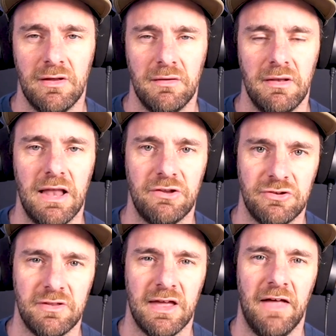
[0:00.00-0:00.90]

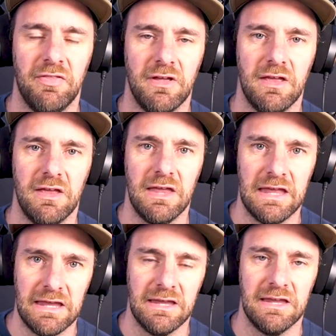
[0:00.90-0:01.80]
last year they had the
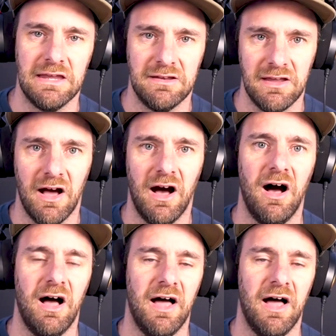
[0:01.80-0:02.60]
EDR